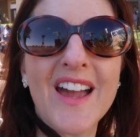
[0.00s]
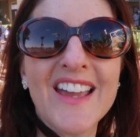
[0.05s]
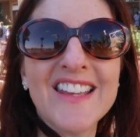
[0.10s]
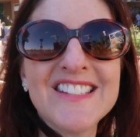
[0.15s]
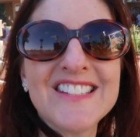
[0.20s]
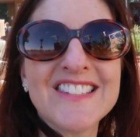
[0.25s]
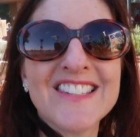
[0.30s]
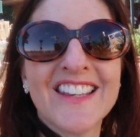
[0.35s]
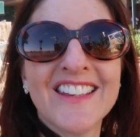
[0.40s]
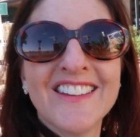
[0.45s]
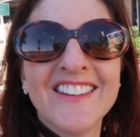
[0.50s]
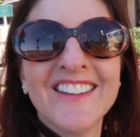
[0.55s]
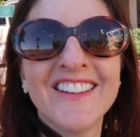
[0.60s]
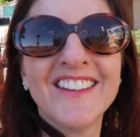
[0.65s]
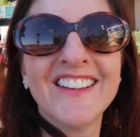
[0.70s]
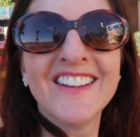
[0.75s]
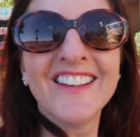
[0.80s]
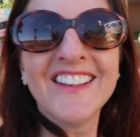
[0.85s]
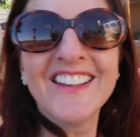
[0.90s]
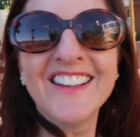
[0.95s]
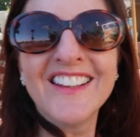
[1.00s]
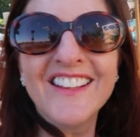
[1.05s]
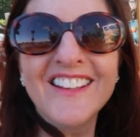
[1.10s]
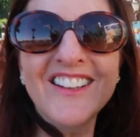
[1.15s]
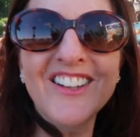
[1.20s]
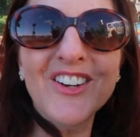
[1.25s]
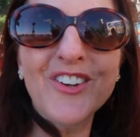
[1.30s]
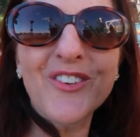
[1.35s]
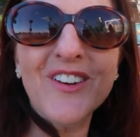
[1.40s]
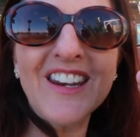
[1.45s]
guys,
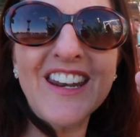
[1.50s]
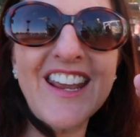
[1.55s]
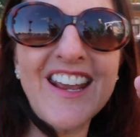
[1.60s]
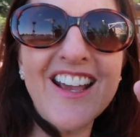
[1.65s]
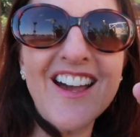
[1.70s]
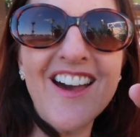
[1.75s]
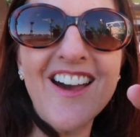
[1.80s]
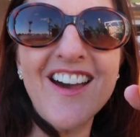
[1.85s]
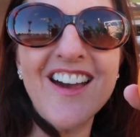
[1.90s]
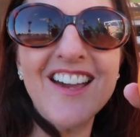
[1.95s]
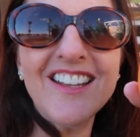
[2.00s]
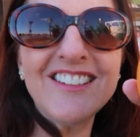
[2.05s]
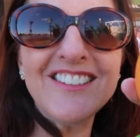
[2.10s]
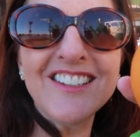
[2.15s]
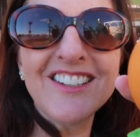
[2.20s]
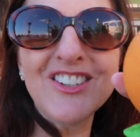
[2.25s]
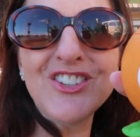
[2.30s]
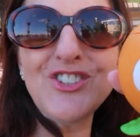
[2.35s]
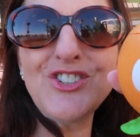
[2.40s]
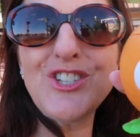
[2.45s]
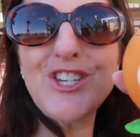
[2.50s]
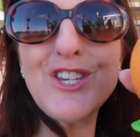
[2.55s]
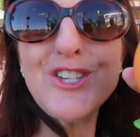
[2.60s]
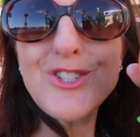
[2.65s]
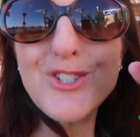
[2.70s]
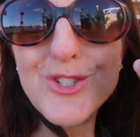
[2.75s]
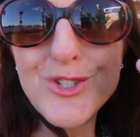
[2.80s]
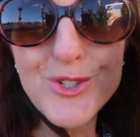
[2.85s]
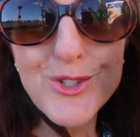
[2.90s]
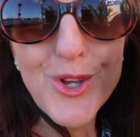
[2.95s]
look what I got!
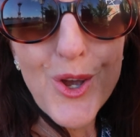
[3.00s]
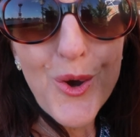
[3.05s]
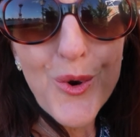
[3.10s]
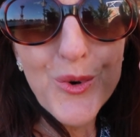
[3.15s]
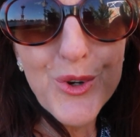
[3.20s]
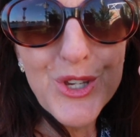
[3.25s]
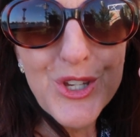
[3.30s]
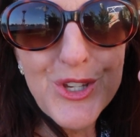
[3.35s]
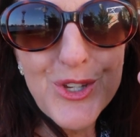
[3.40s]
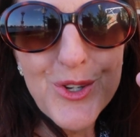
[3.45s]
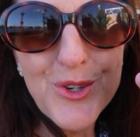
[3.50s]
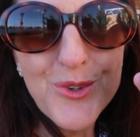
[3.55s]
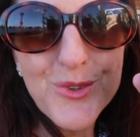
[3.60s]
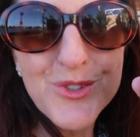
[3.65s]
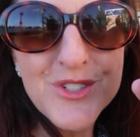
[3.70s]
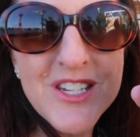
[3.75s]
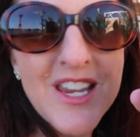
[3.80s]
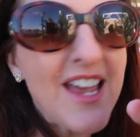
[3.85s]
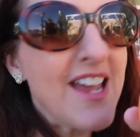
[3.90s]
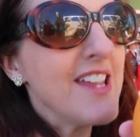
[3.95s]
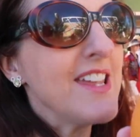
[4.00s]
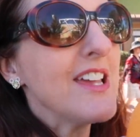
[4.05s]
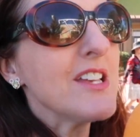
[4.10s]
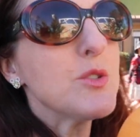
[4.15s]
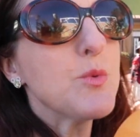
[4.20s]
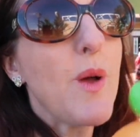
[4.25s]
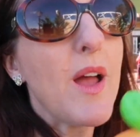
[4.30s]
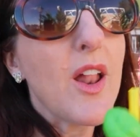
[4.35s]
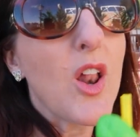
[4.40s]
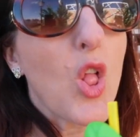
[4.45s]
She's so cute. And
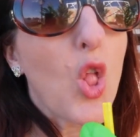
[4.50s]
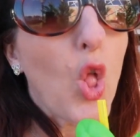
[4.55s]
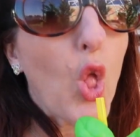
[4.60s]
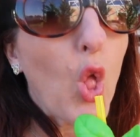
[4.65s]
guess what?